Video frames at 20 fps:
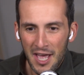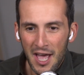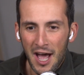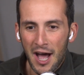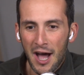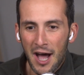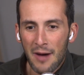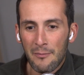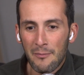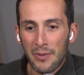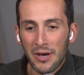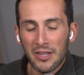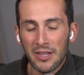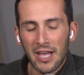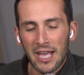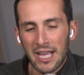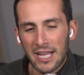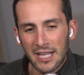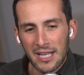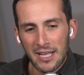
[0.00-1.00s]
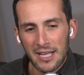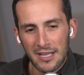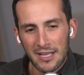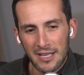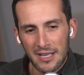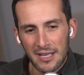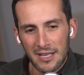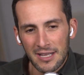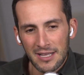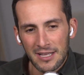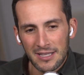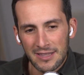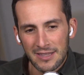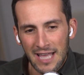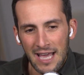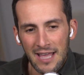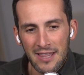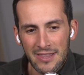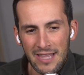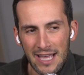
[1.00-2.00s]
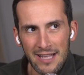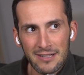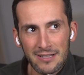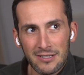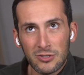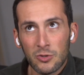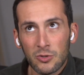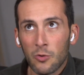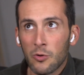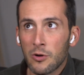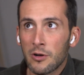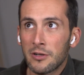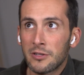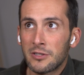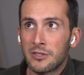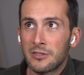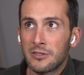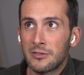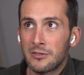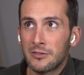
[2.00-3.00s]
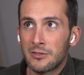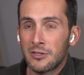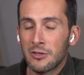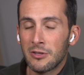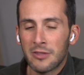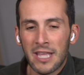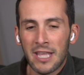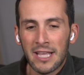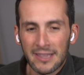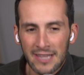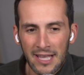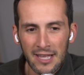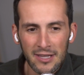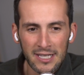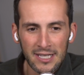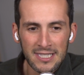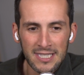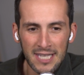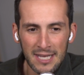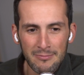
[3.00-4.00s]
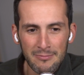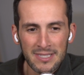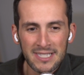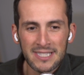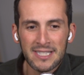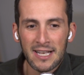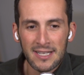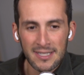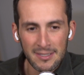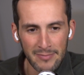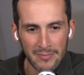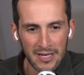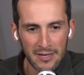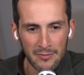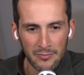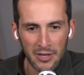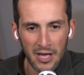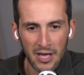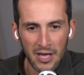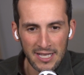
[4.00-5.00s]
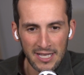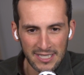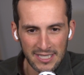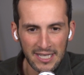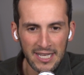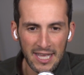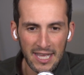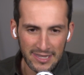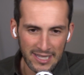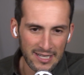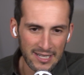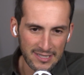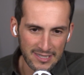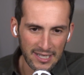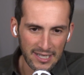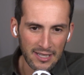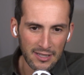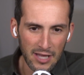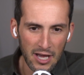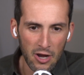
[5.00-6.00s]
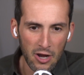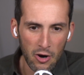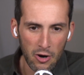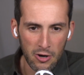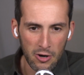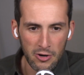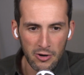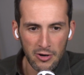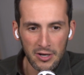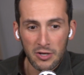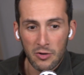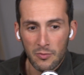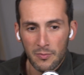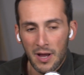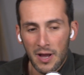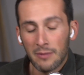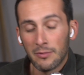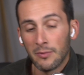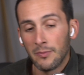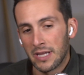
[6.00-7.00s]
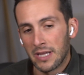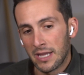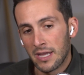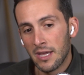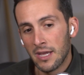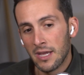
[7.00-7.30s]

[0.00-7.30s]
But like that sort of, do you think that like same sentiment applies? I get that it's like a lot harder, and you're probably